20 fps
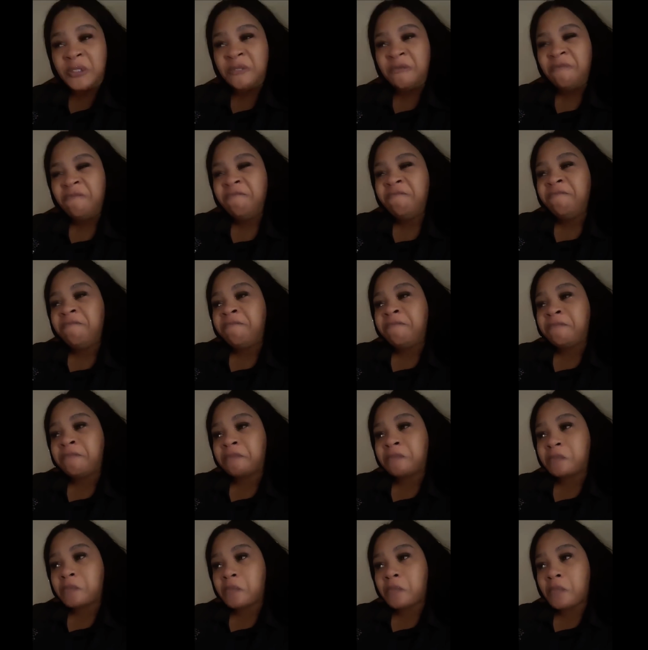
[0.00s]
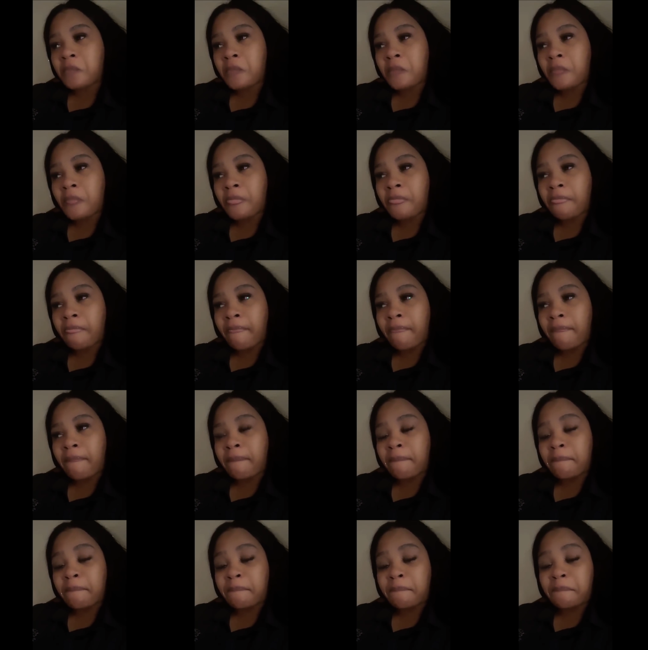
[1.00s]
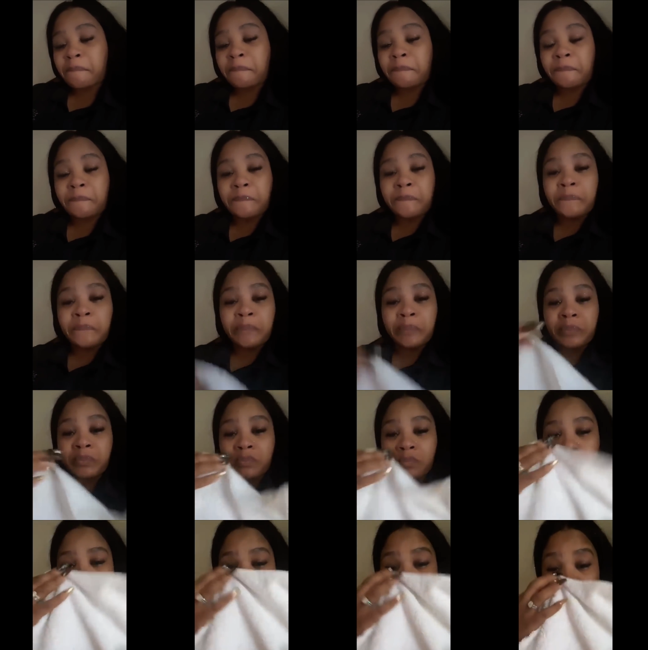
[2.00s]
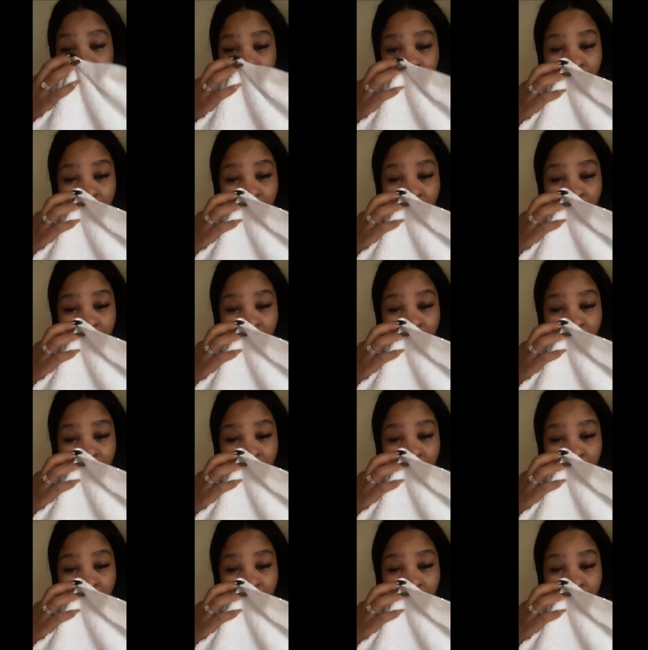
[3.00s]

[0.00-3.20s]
(silence)